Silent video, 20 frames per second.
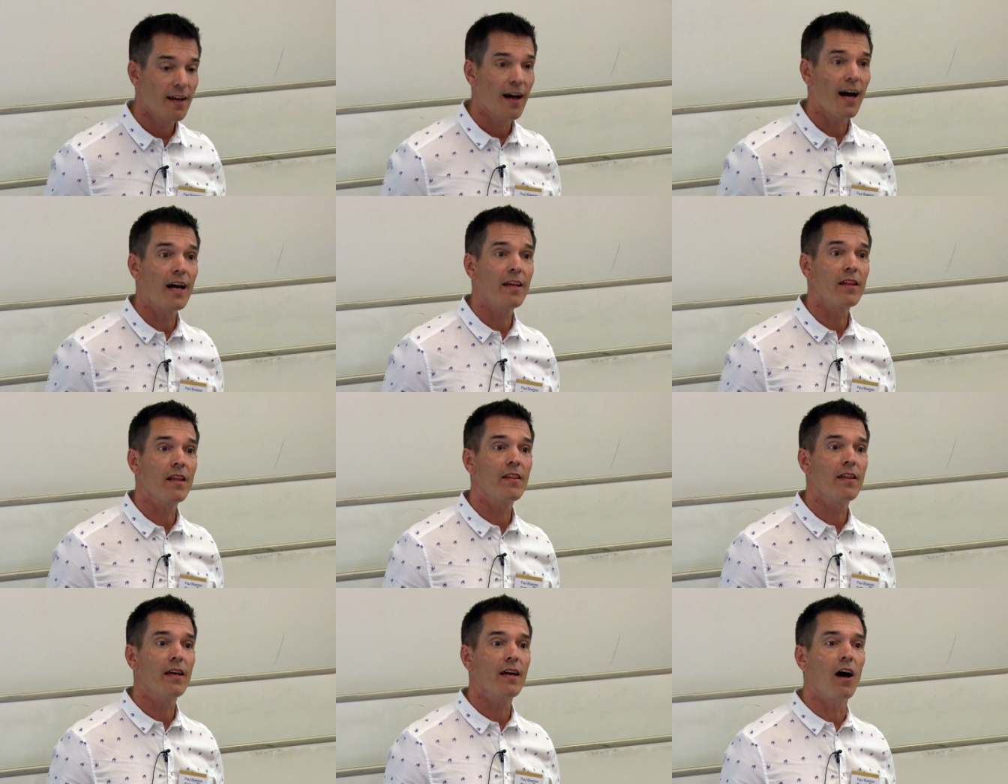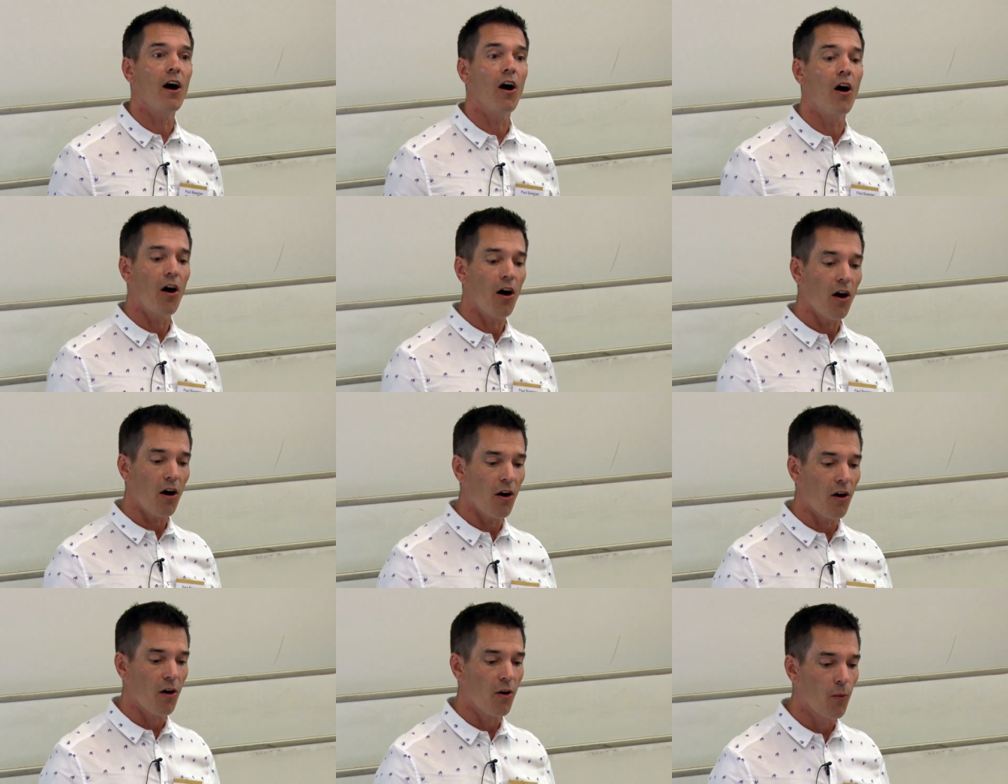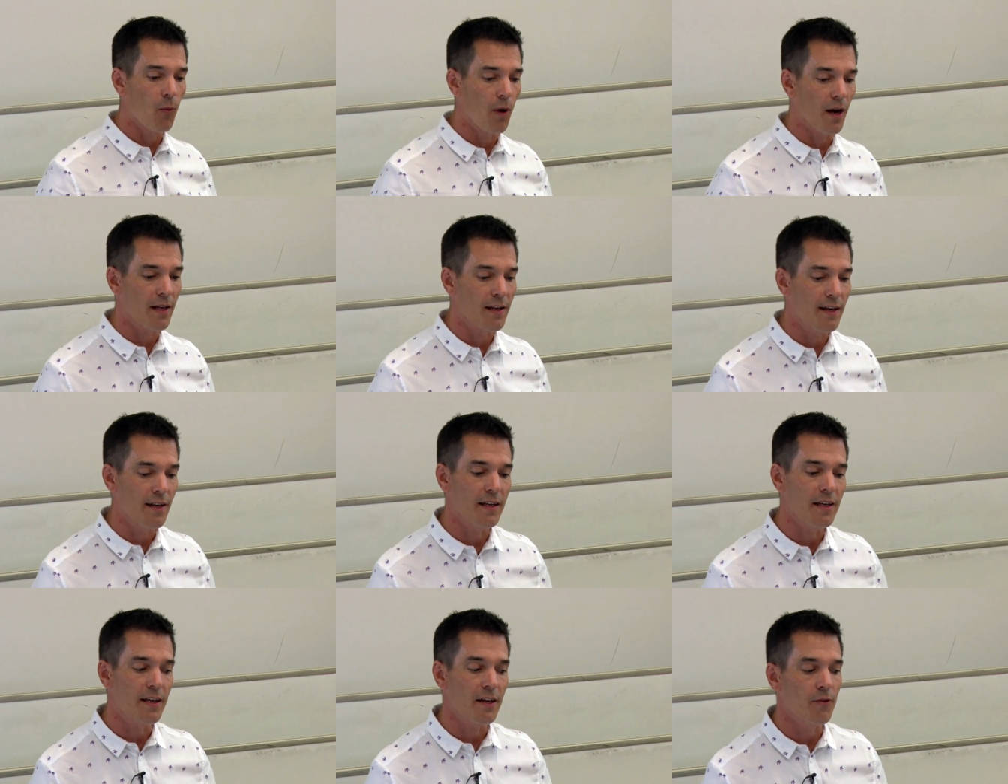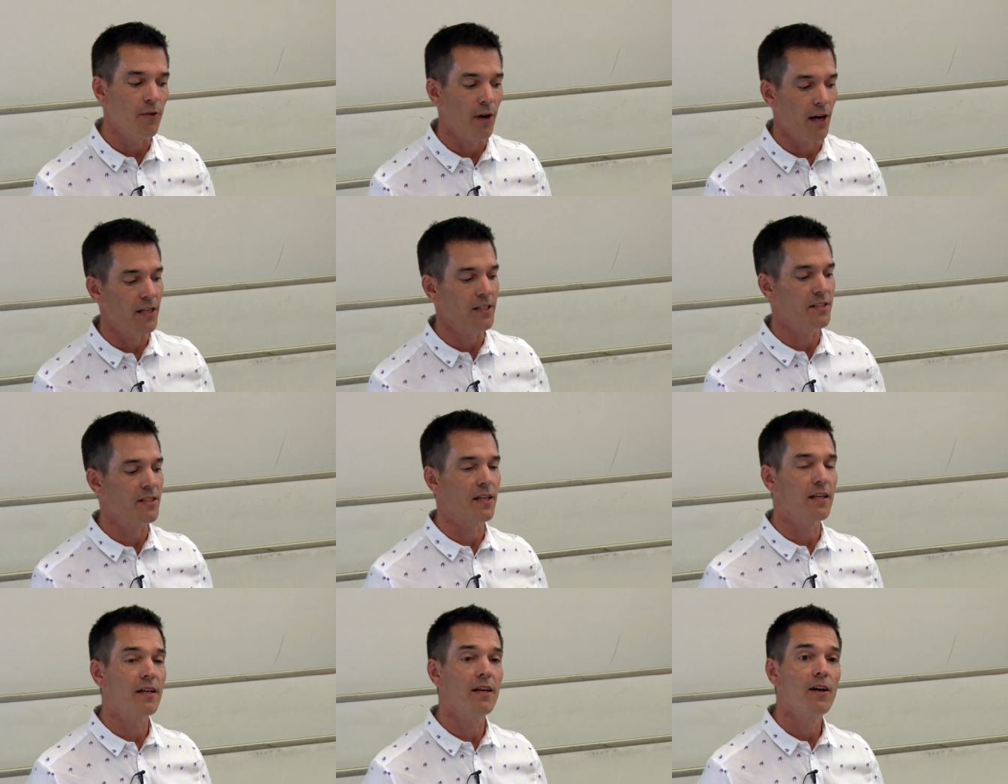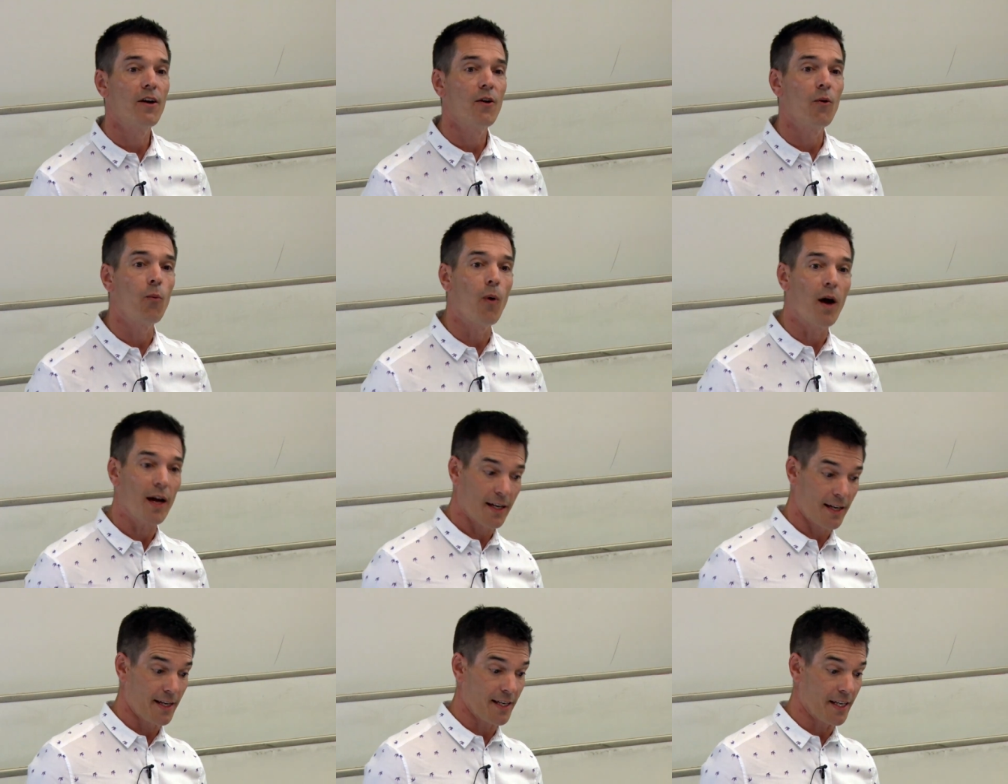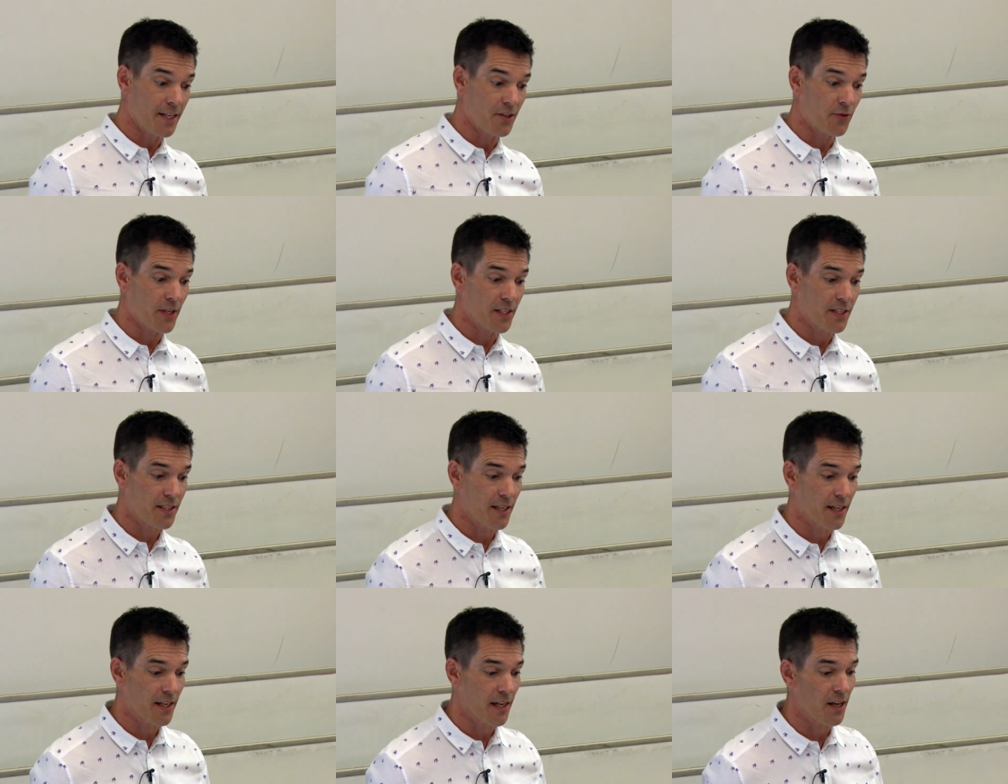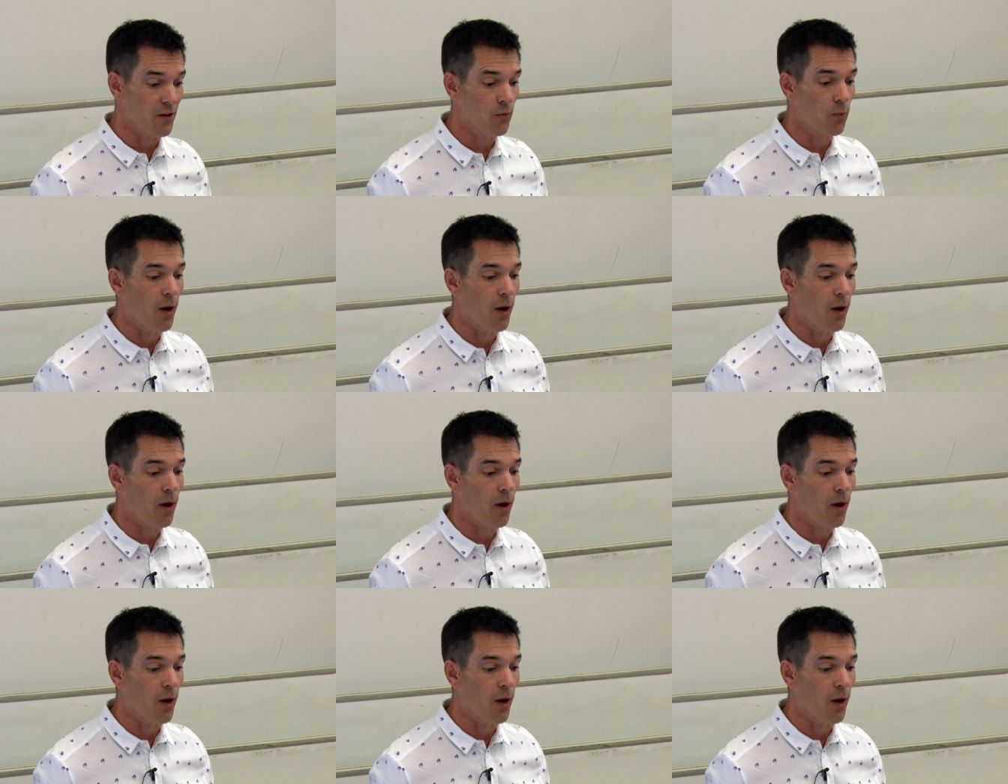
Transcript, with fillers: Either there are widely arising, widely interesting, and